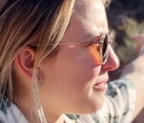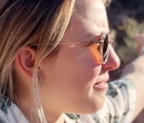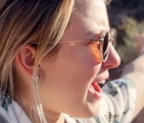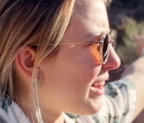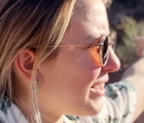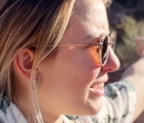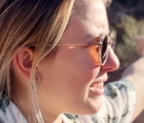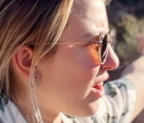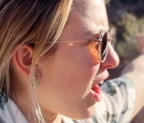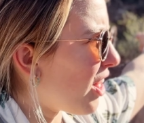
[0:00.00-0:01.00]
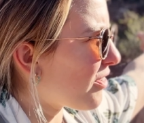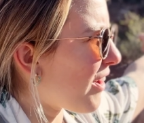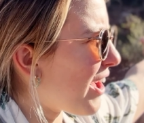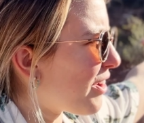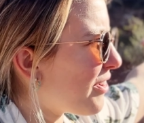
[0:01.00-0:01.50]
Valley,
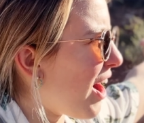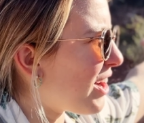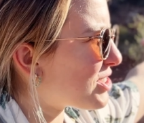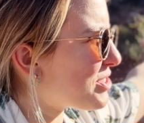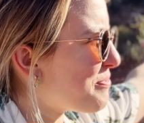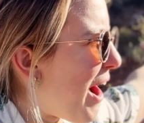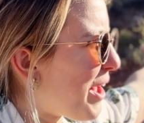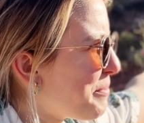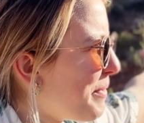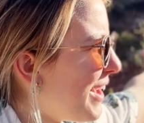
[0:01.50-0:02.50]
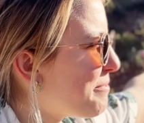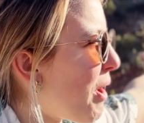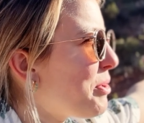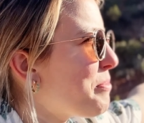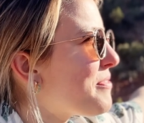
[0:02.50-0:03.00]
Colorado National Monument.
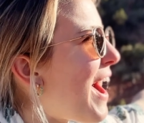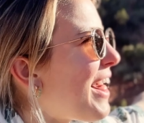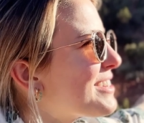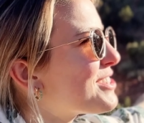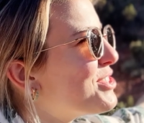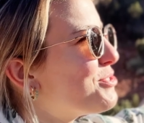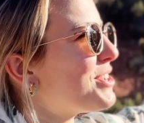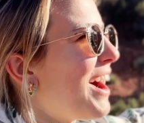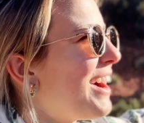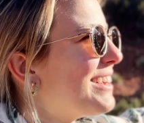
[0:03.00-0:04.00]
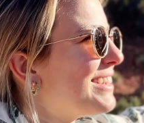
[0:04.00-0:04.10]
Monument Valley's in Utah.